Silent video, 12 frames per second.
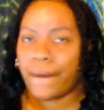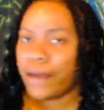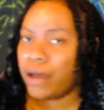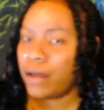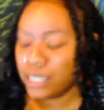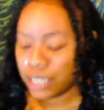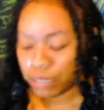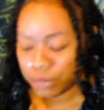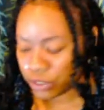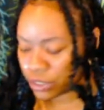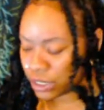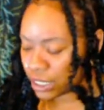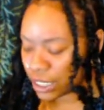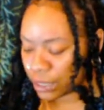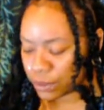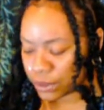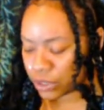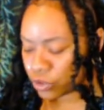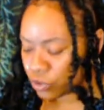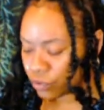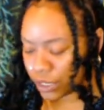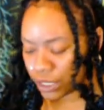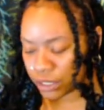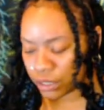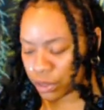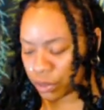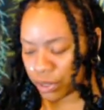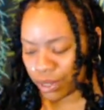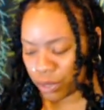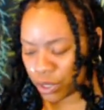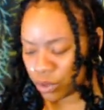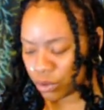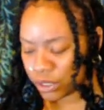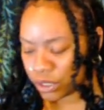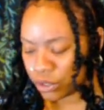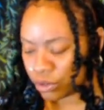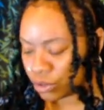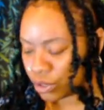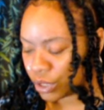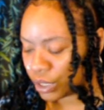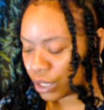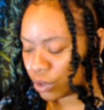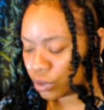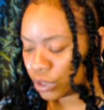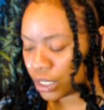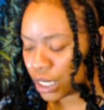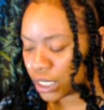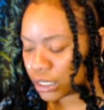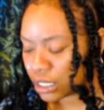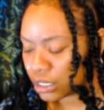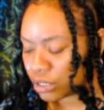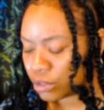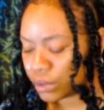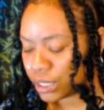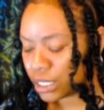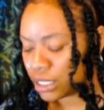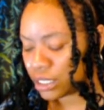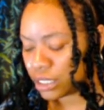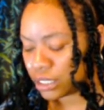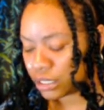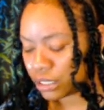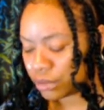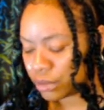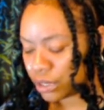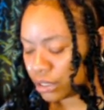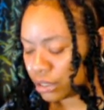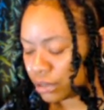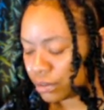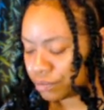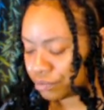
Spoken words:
I'm just going to say, like, you feel like some people have been using you, you know, like, only contacting you when they need something.